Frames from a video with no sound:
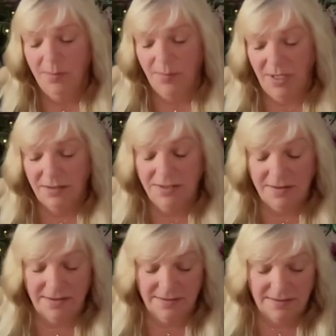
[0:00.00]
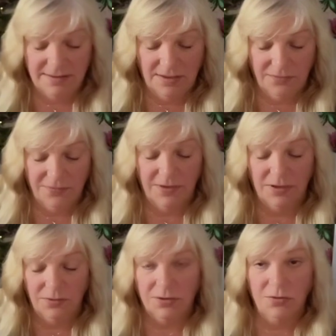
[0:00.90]
but justice is here for
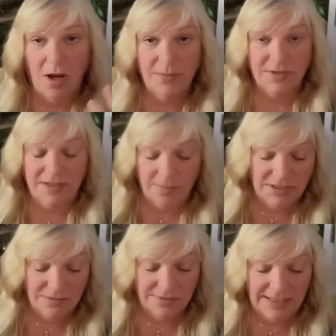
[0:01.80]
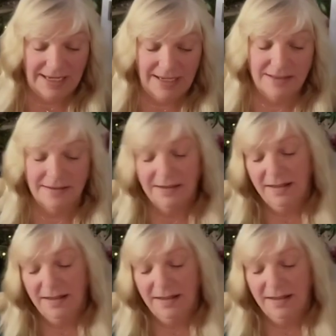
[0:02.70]
you. The drama's coming to an end.